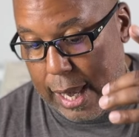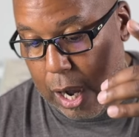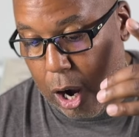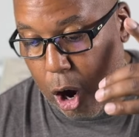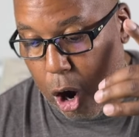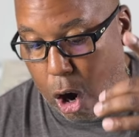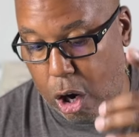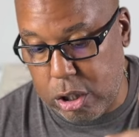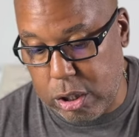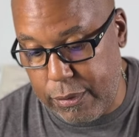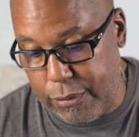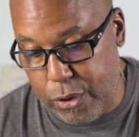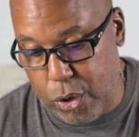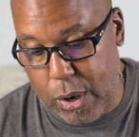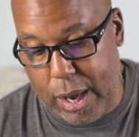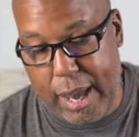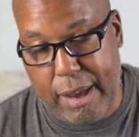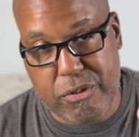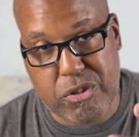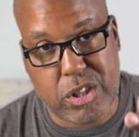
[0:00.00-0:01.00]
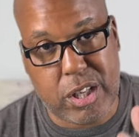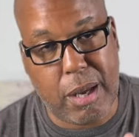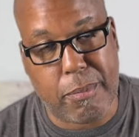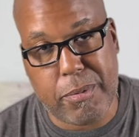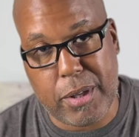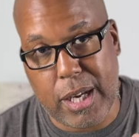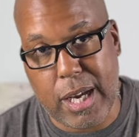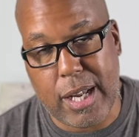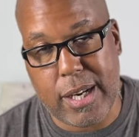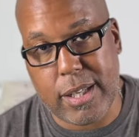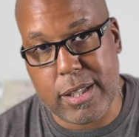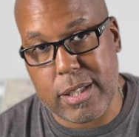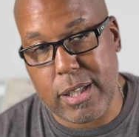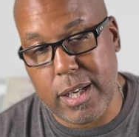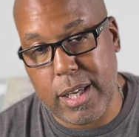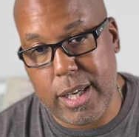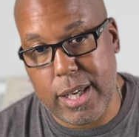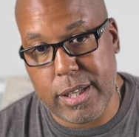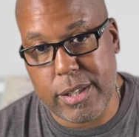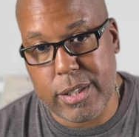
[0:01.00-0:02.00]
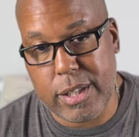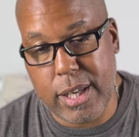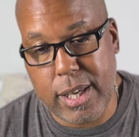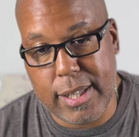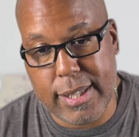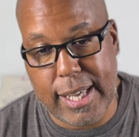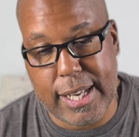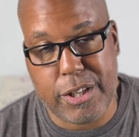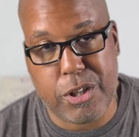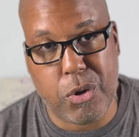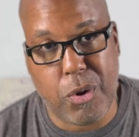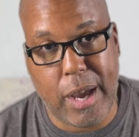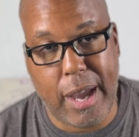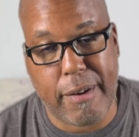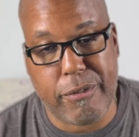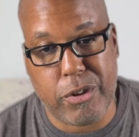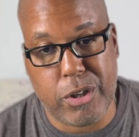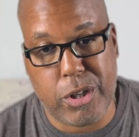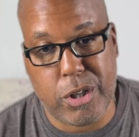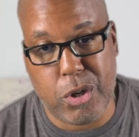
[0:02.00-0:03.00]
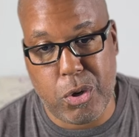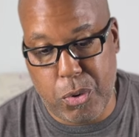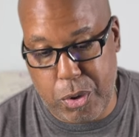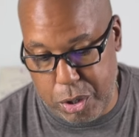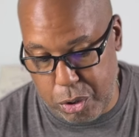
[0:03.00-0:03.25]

all of you have something on this list that you have to do.